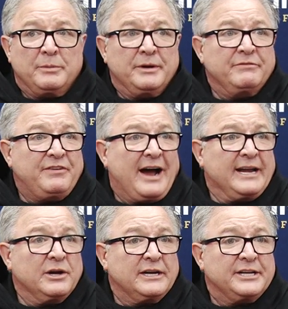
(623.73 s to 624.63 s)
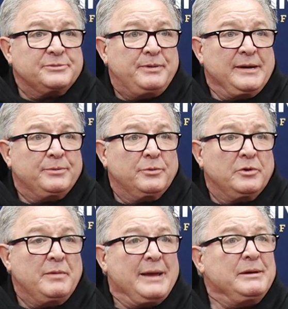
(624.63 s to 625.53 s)
we've been fighting against people
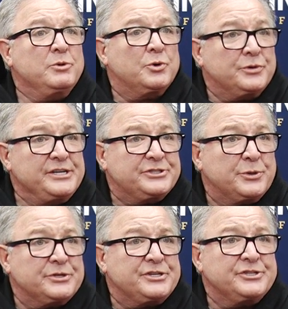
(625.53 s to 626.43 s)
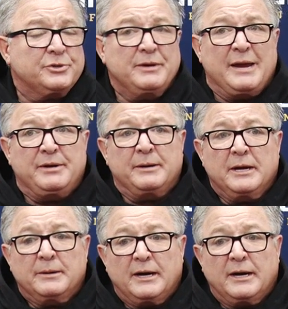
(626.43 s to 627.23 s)
with maybe more resources or maybe